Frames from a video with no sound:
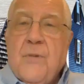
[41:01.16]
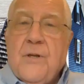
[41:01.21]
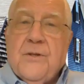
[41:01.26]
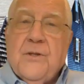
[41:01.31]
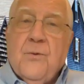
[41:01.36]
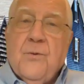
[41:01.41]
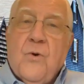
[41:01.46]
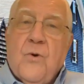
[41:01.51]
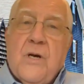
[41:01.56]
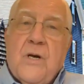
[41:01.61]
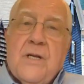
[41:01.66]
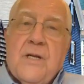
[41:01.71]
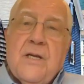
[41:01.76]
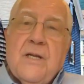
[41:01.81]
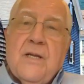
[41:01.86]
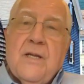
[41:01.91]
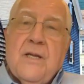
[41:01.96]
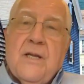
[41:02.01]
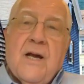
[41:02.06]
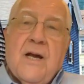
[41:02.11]
But the one
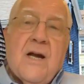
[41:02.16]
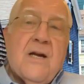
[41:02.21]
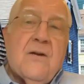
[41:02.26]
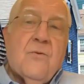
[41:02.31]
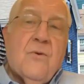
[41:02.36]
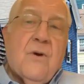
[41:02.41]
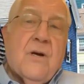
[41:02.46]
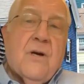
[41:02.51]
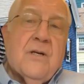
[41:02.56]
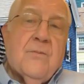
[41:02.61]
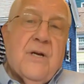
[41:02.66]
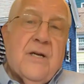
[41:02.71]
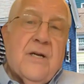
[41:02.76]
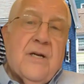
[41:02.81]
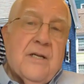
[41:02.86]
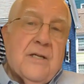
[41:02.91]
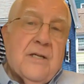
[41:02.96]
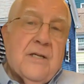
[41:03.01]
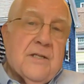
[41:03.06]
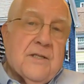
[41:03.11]
that I
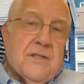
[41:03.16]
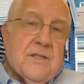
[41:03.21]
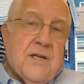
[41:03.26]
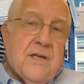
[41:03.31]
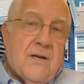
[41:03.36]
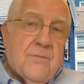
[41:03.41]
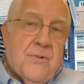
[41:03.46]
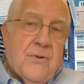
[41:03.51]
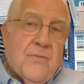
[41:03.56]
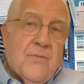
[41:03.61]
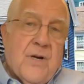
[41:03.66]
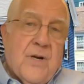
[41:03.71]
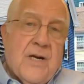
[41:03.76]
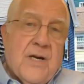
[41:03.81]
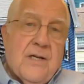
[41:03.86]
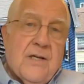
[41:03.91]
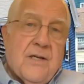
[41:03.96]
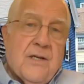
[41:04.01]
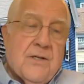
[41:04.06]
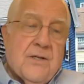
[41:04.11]
recommend at the top of my
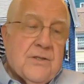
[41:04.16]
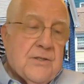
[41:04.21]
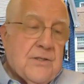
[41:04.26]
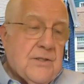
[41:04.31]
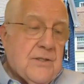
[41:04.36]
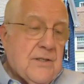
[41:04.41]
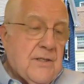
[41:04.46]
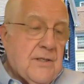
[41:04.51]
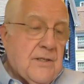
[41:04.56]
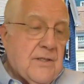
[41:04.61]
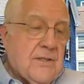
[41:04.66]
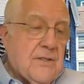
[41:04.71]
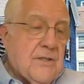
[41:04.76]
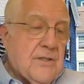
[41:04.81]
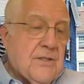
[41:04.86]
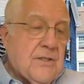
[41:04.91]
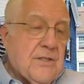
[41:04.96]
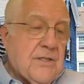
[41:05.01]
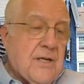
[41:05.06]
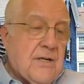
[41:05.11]
list is
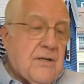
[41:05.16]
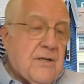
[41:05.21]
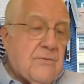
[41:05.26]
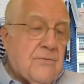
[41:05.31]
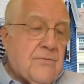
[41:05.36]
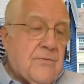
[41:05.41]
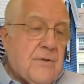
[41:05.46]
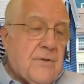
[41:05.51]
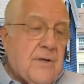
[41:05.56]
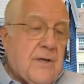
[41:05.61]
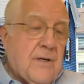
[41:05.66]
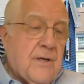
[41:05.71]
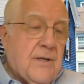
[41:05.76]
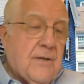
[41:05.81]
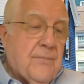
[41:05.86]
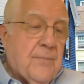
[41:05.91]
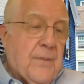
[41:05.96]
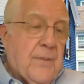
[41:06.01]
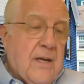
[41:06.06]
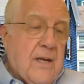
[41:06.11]
a set of uh,
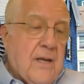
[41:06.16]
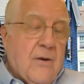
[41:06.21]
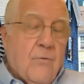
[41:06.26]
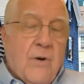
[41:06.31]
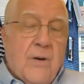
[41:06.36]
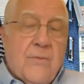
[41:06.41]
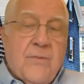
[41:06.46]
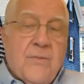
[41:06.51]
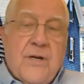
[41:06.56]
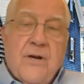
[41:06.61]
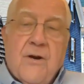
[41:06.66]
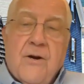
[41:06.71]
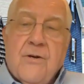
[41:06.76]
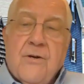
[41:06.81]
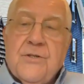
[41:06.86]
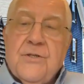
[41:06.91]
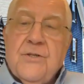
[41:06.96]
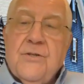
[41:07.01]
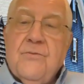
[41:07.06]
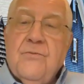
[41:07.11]

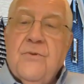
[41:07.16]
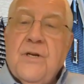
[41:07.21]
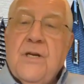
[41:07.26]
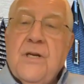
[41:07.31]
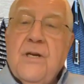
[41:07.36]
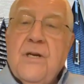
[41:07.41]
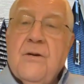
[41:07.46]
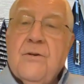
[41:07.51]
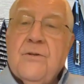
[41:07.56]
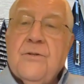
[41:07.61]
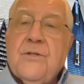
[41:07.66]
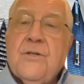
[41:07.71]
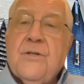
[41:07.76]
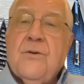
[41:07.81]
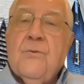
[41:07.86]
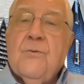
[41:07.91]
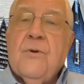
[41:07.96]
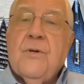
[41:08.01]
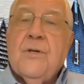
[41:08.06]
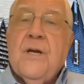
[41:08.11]
webinars and videos
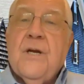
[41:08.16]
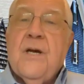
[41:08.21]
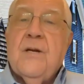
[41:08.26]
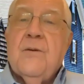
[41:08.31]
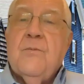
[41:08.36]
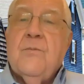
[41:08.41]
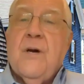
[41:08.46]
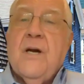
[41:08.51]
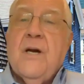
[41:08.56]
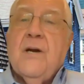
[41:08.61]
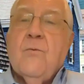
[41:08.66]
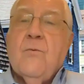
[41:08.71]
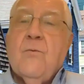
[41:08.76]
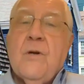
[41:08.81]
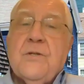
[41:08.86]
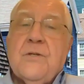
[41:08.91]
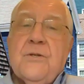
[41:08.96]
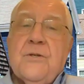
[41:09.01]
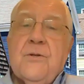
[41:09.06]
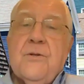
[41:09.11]
that were done by
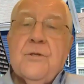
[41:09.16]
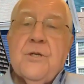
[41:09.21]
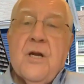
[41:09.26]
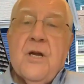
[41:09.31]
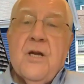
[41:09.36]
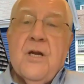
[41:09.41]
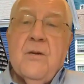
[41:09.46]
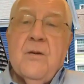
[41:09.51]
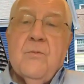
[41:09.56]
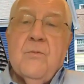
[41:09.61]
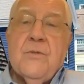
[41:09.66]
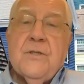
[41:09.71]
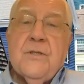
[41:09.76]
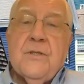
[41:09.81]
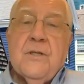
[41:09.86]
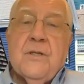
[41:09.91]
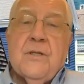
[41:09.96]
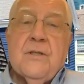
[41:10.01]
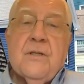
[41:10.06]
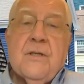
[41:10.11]
Russell James
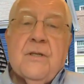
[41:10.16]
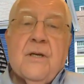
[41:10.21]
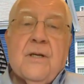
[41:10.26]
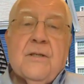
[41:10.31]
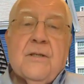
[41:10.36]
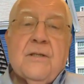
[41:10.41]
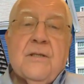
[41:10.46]
at uh,